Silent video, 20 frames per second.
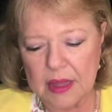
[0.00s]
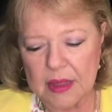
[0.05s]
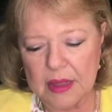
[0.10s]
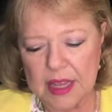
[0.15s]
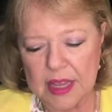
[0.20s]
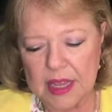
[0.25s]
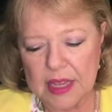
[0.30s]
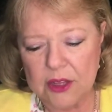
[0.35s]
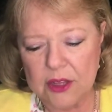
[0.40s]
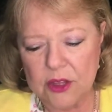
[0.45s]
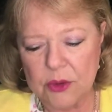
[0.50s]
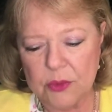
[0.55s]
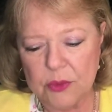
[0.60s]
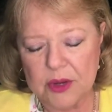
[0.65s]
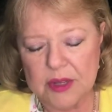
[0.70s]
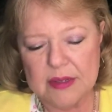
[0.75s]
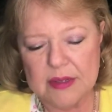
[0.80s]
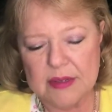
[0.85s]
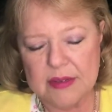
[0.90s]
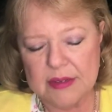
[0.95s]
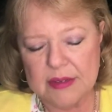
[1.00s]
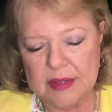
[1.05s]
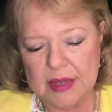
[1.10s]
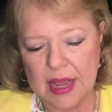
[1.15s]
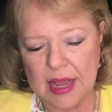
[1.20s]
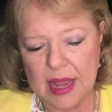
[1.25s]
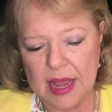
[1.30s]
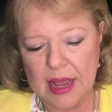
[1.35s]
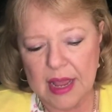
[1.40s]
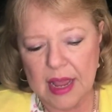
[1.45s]
Then you want to
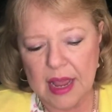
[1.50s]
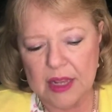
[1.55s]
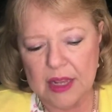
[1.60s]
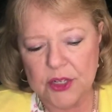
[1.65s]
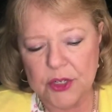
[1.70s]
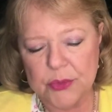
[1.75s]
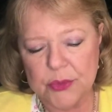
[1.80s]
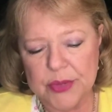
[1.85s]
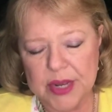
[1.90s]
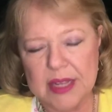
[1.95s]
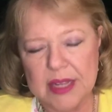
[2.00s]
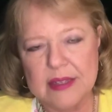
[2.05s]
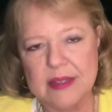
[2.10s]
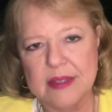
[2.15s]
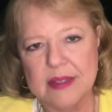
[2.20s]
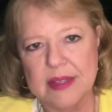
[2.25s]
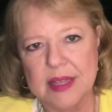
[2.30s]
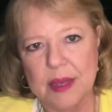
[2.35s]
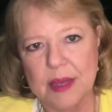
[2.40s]
say, I direct